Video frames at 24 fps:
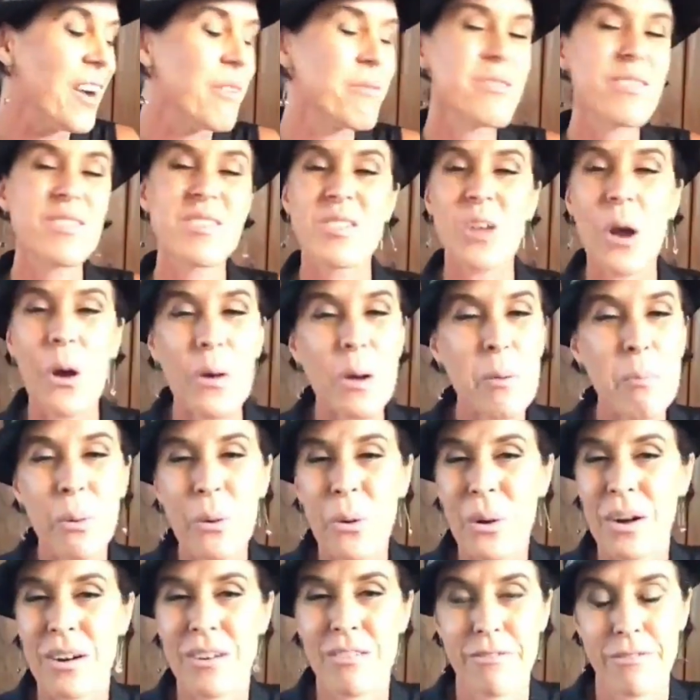So
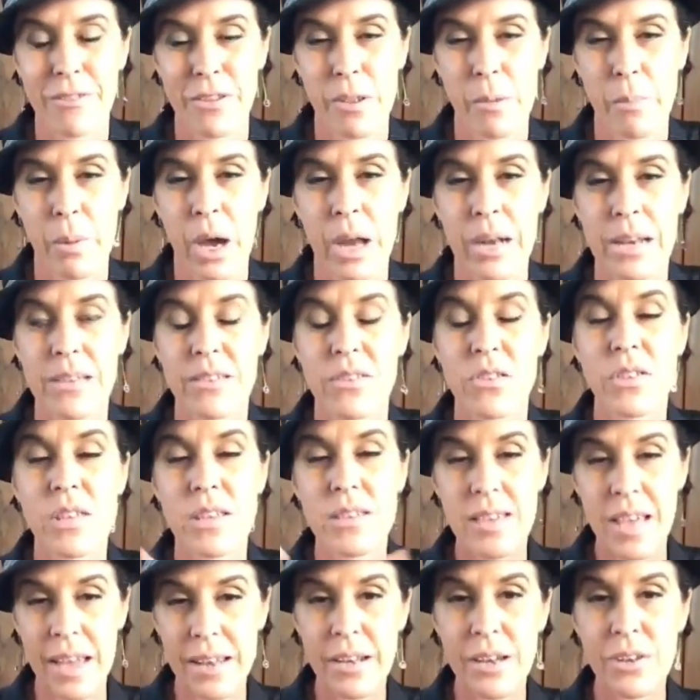important for the body. So the
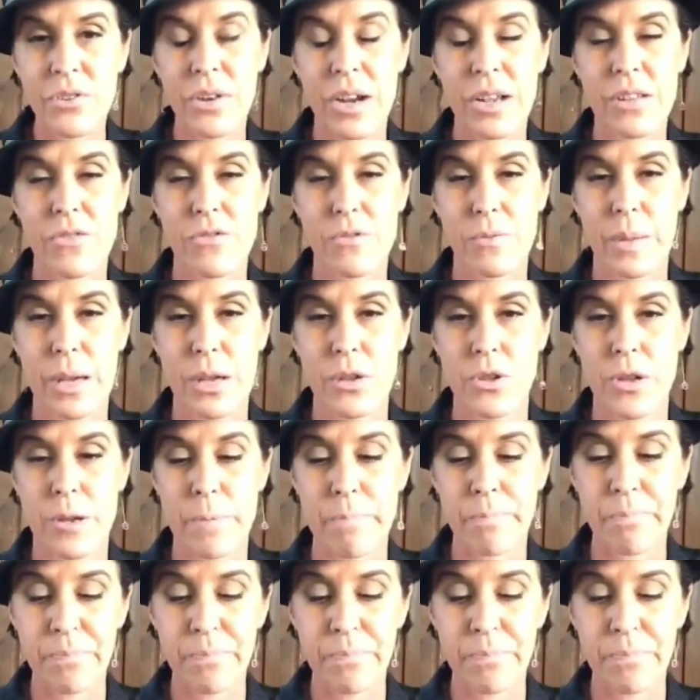10-day transformation